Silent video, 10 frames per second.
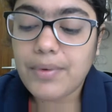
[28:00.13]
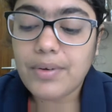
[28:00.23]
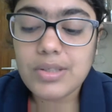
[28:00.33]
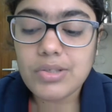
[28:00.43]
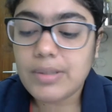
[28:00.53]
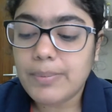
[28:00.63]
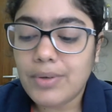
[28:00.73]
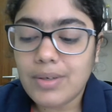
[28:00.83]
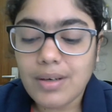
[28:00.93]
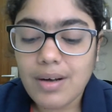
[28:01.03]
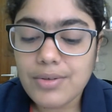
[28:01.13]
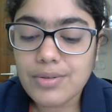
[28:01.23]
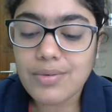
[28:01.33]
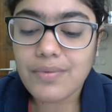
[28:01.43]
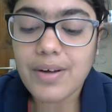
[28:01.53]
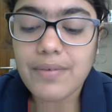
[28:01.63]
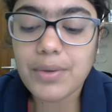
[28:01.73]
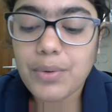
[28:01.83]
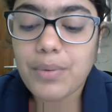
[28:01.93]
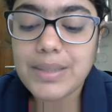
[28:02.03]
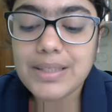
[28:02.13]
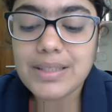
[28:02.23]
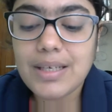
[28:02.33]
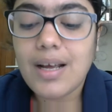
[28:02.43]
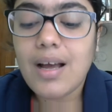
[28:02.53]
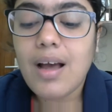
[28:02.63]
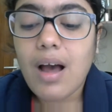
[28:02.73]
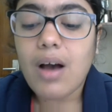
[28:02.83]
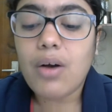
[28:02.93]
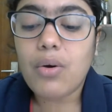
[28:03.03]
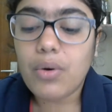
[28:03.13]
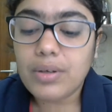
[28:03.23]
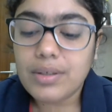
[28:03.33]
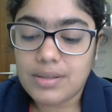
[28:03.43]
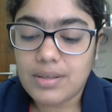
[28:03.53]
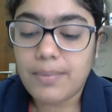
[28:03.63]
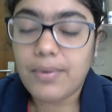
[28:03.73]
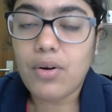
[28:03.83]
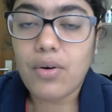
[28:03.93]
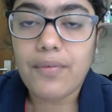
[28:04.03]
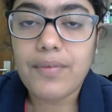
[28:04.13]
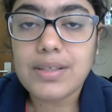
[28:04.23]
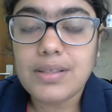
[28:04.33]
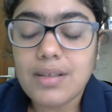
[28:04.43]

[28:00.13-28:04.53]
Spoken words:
reasonable grounds of having committed a cognizable offense.